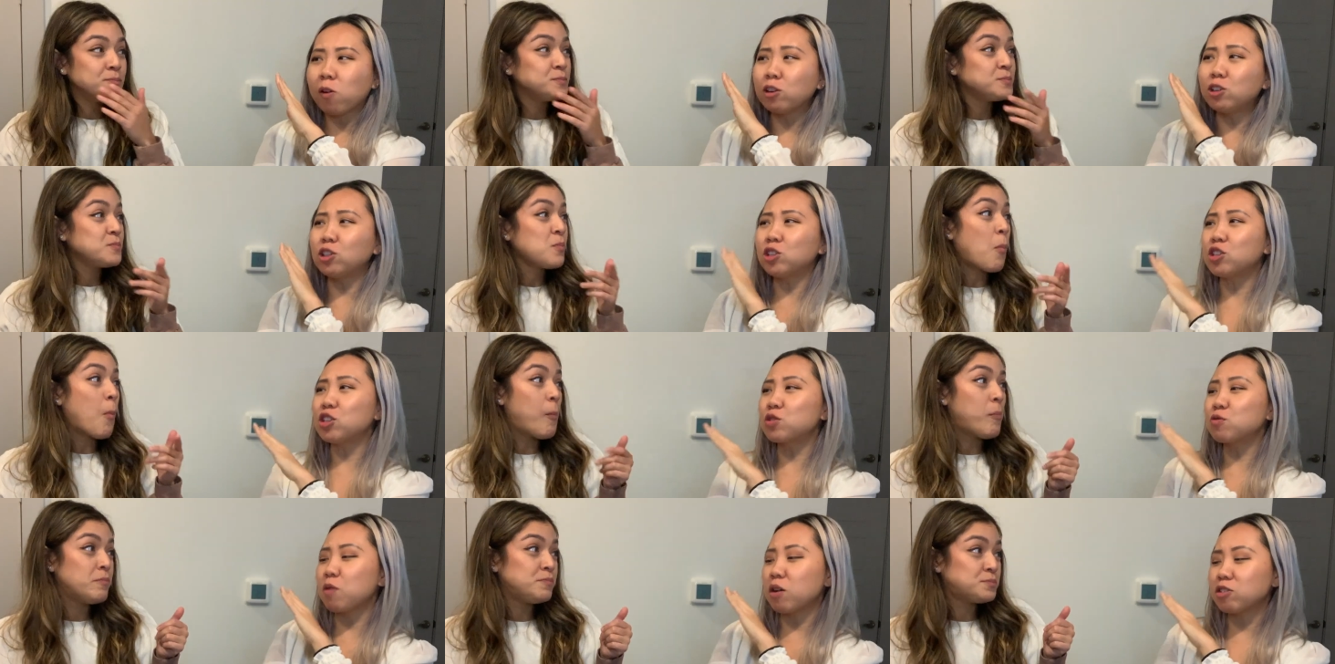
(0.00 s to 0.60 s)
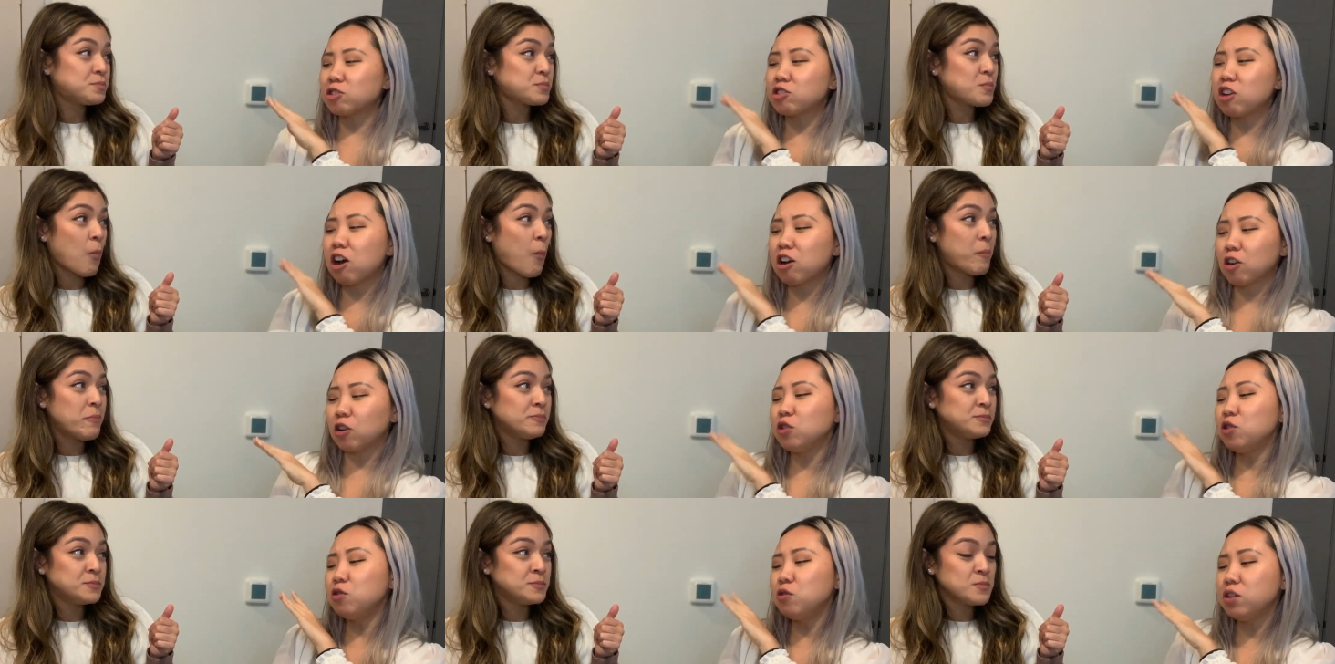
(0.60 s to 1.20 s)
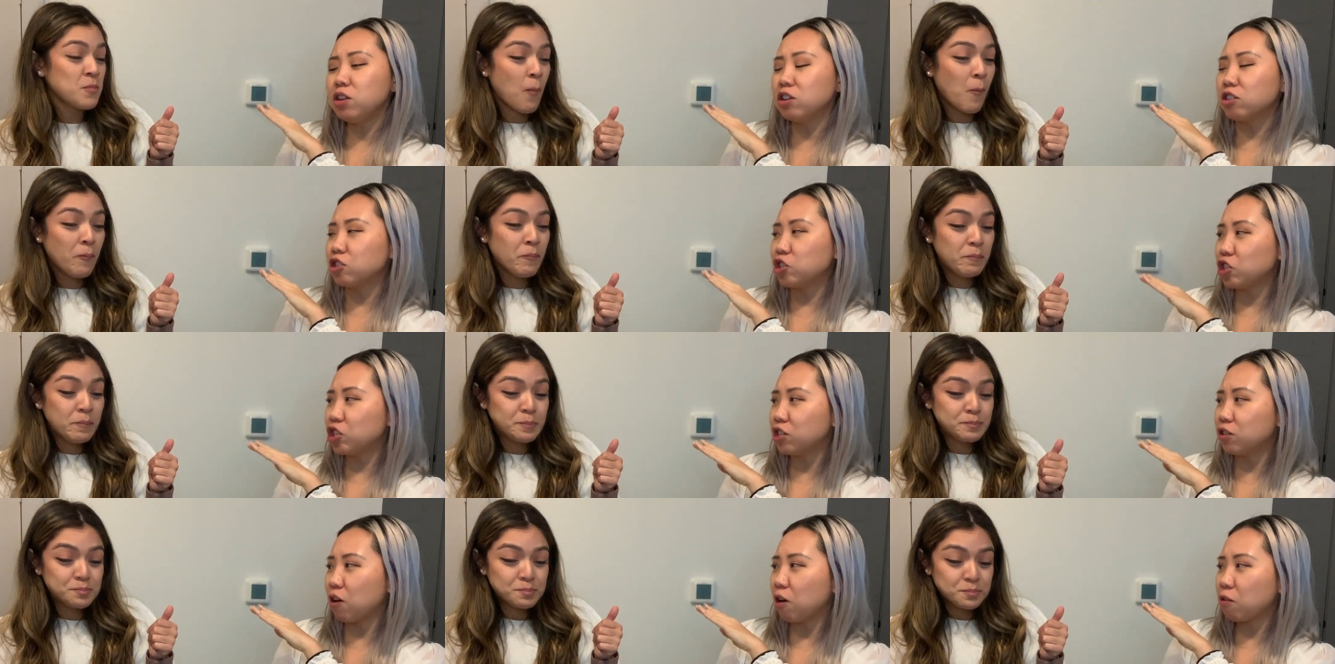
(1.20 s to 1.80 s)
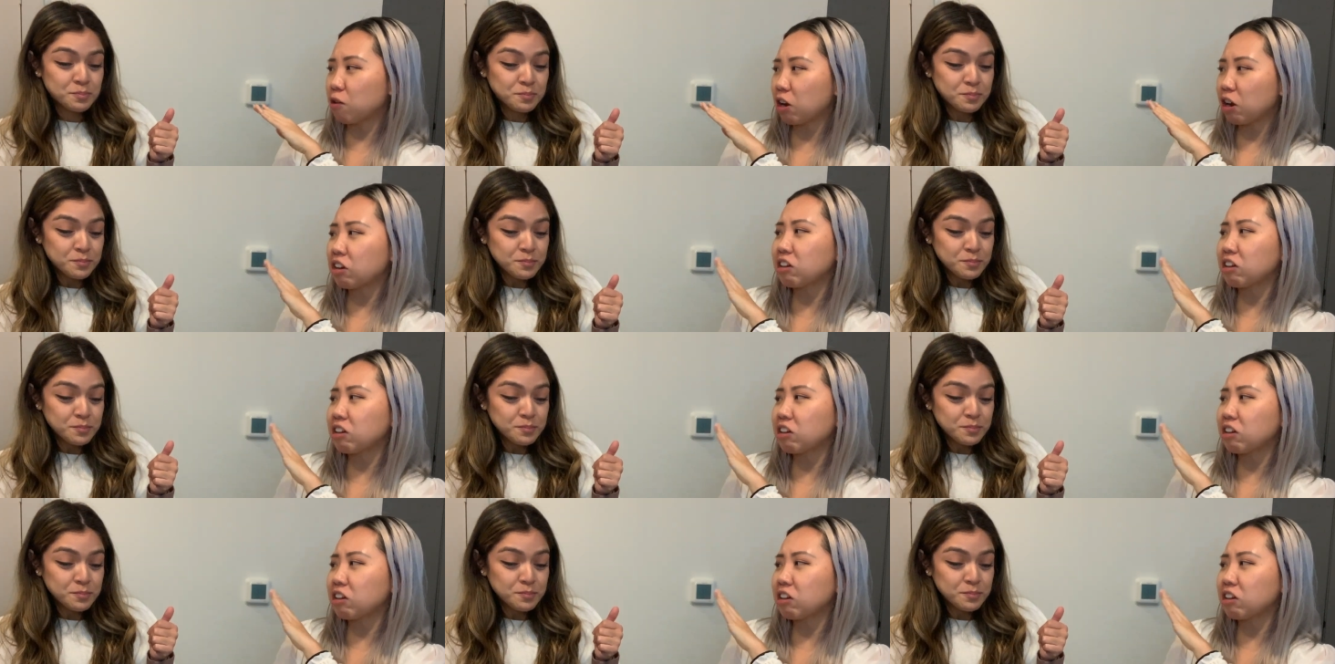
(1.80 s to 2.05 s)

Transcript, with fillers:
Speaker 1: It's just one taco. You need to chill, okay?